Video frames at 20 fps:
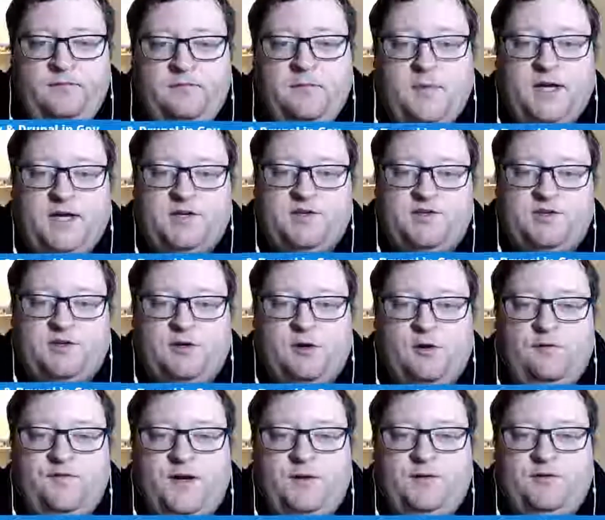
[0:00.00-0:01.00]
Mike is the
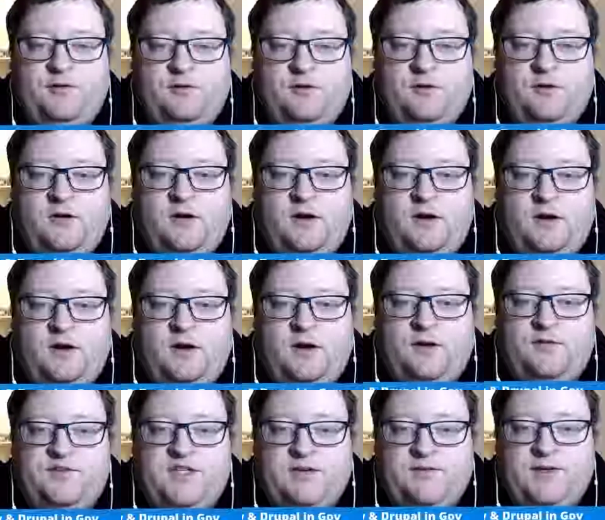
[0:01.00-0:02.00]
co-founder
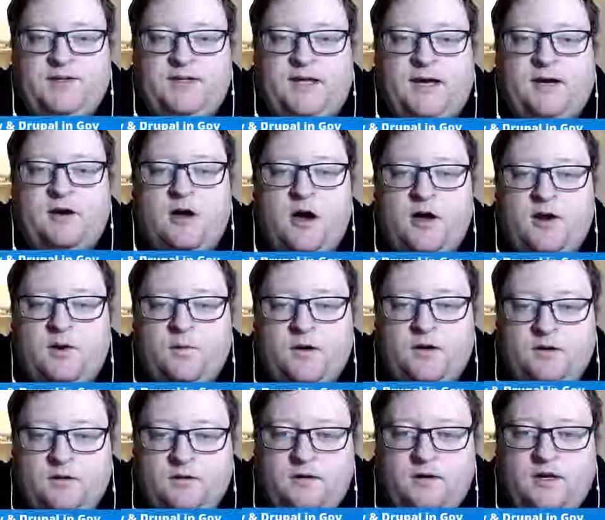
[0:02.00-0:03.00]
of Civic Tech
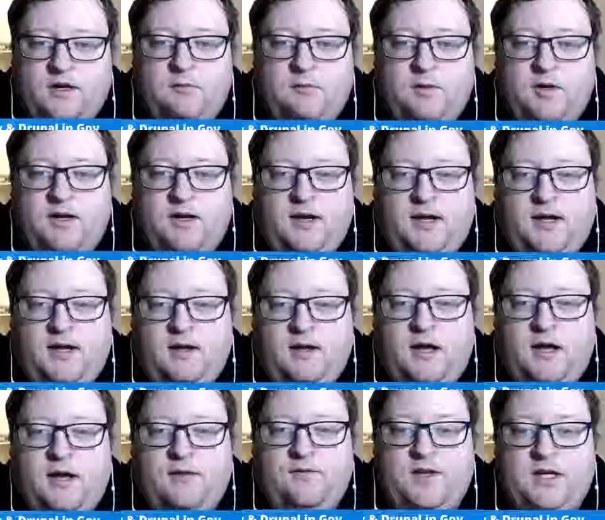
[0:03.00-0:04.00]
Ottawa, a community
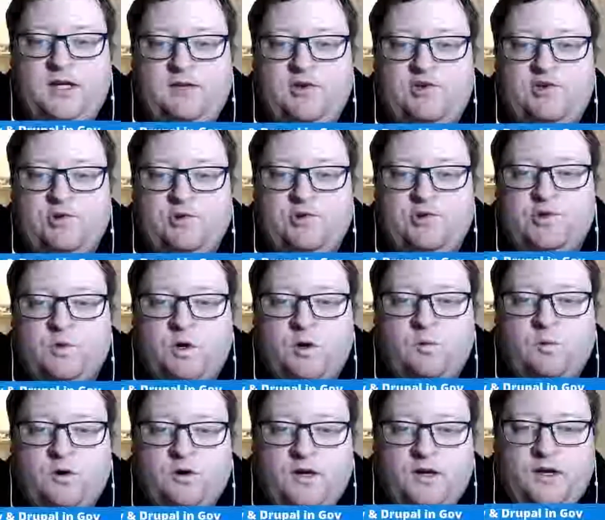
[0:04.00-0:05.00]
of individuals who are
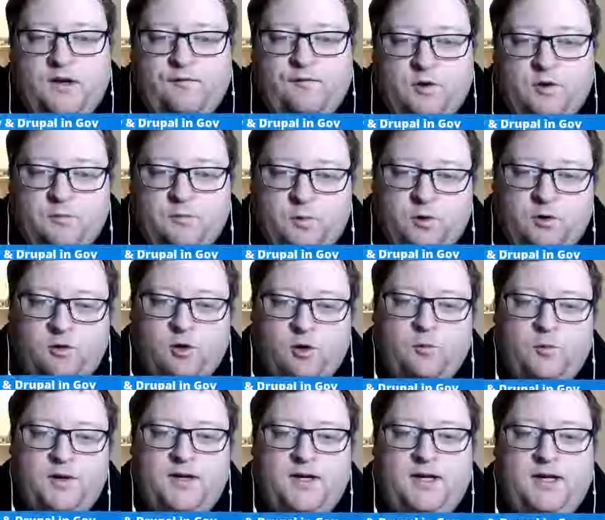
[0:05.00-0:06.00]
working for more
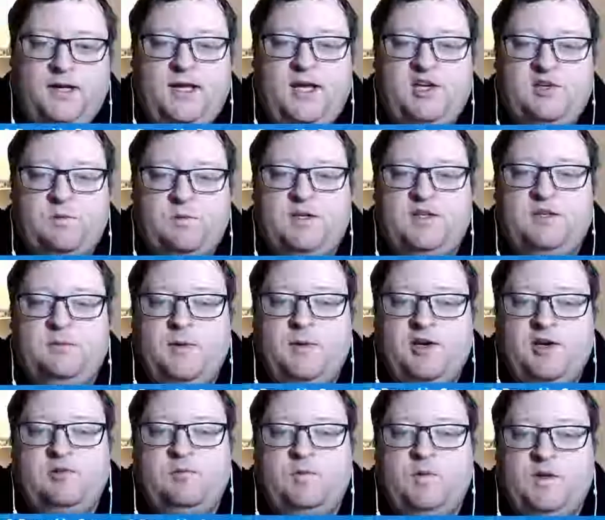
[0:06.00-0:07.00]
open and engaged
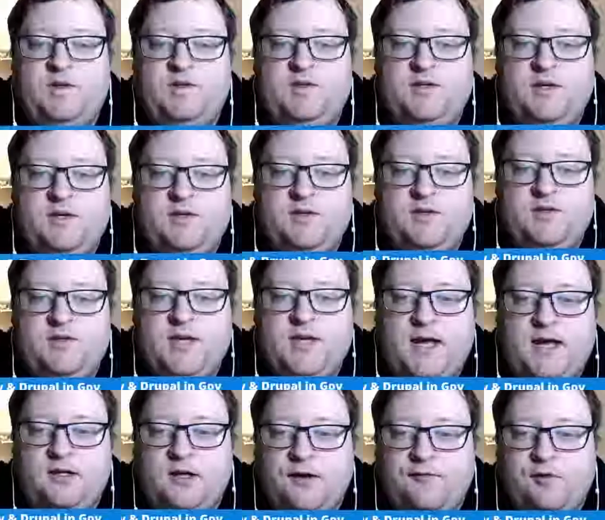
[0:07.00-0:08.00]
participation between citizens
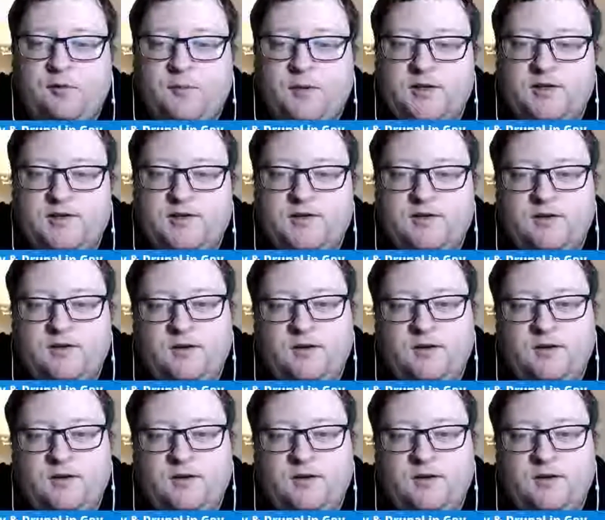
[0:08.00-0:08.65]
and governments.